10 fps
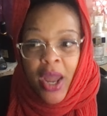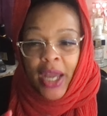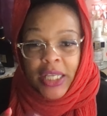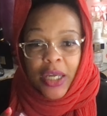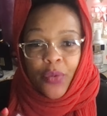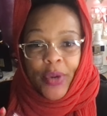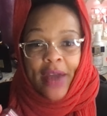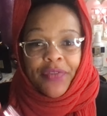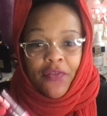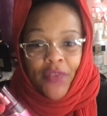and so we
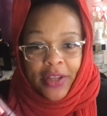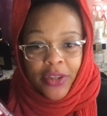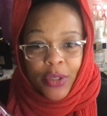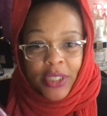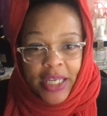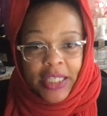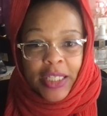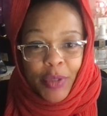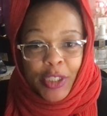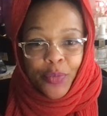have to fight those things
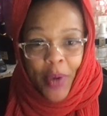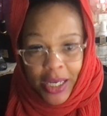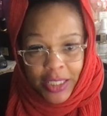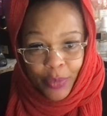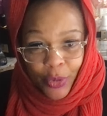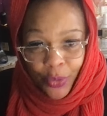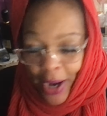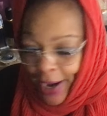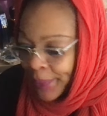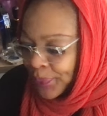as much as possible
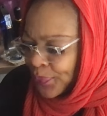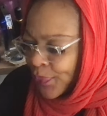right